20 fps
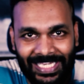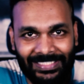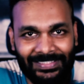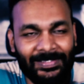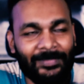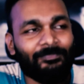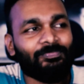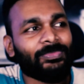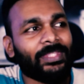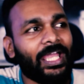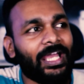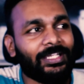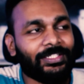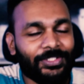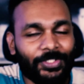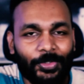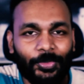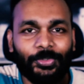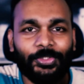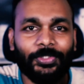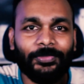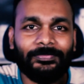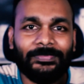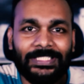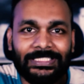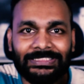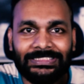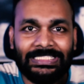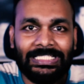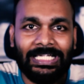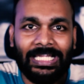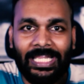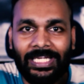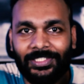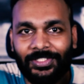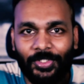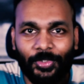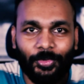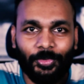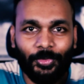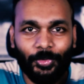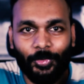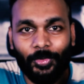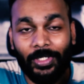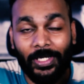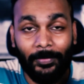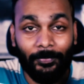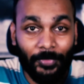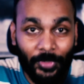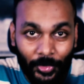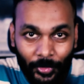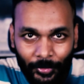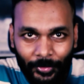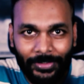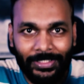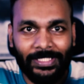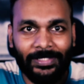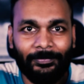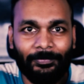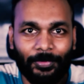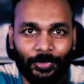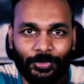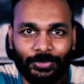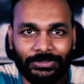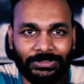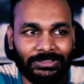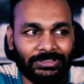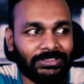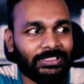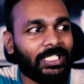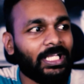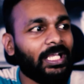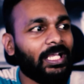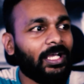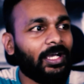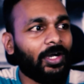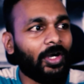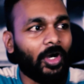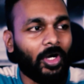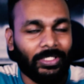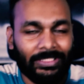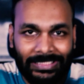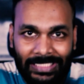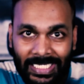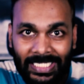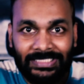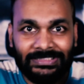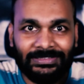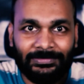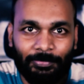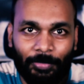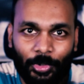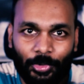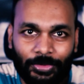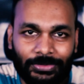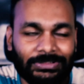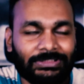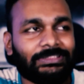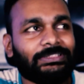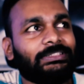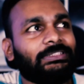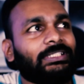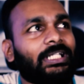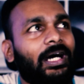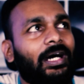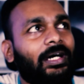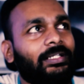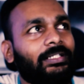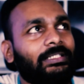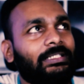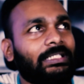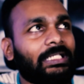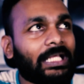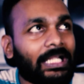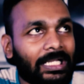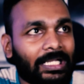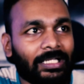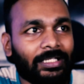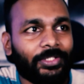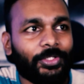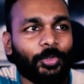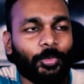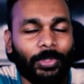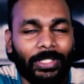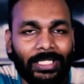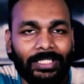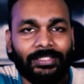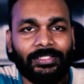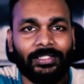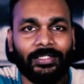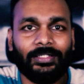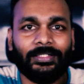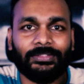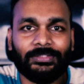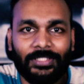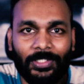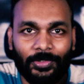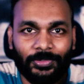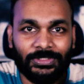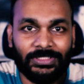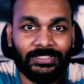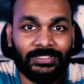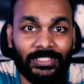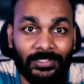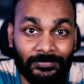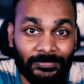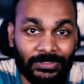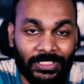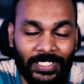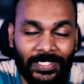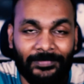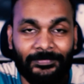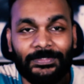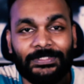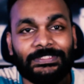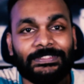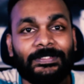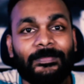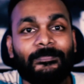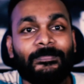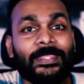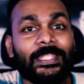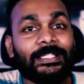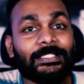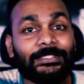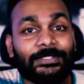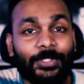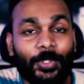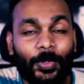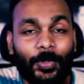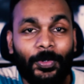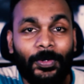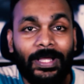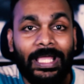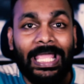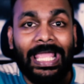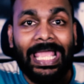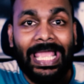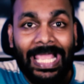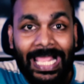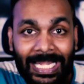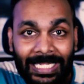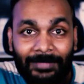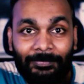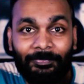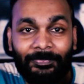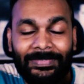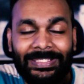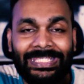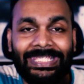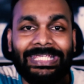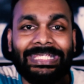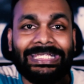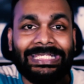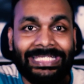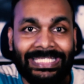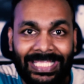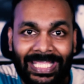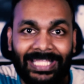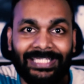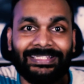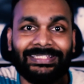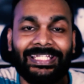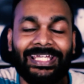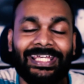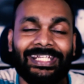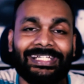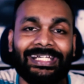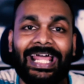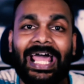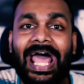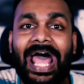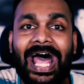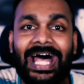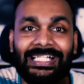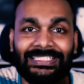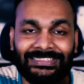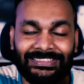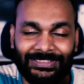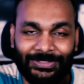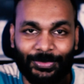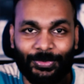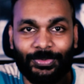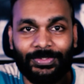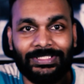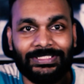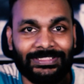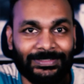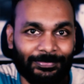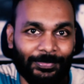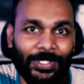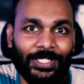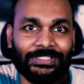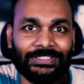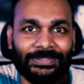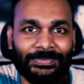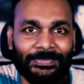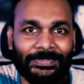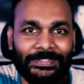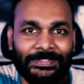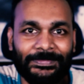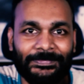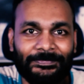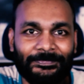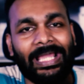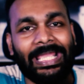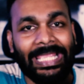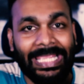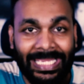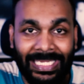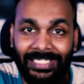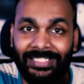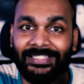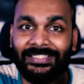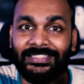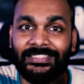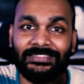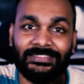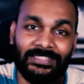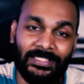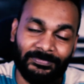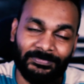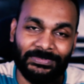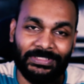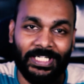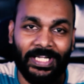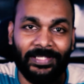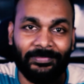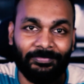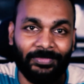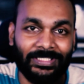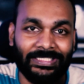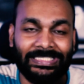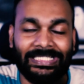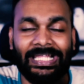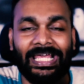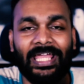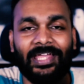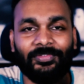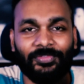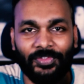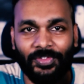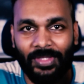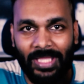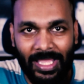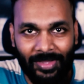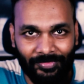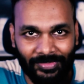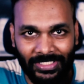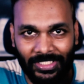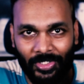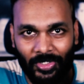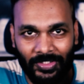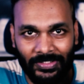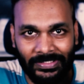yet. And YouTube doesn't let you do community posts or text posts until you hit 1,000 subscribers. So help me get there as soon as possible by hitting the subscribe button if you haven't